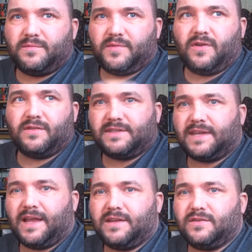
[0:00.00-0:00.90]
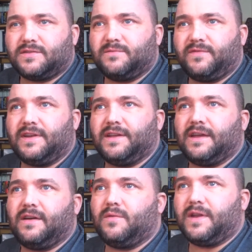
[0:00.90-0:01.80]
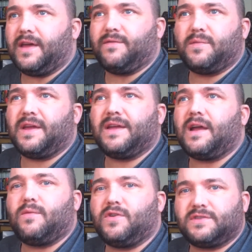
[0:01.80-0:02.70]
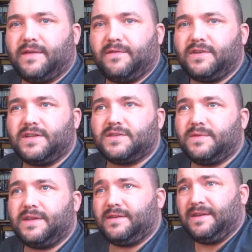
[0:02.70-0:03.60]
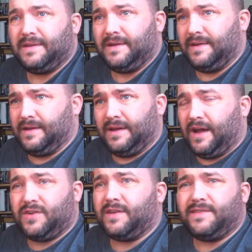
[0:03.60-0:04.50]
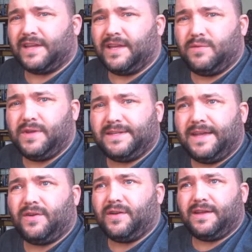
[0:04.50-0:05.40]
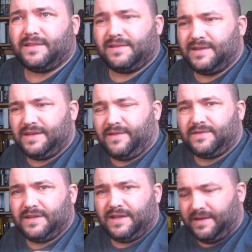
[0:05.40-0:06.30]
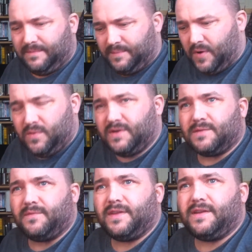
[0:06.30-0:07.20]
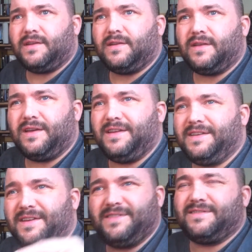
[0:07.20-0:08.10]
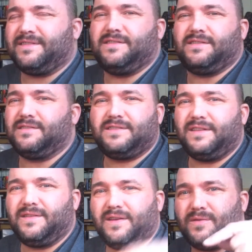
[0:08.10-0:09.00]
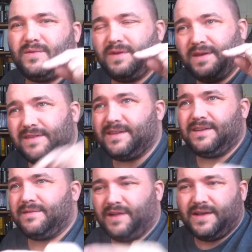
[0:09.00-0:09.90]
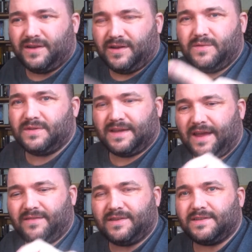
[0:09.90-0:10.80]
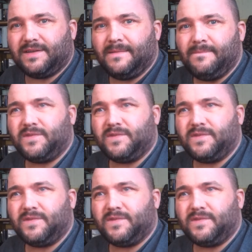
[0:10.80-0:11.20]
It would be on the telly or something like that or whatever, but I wasn't ever into it. I couldn't even tell you what you did on it. Didn't you have to, like, poke something? No. Didn't you? I don't know. It was a character.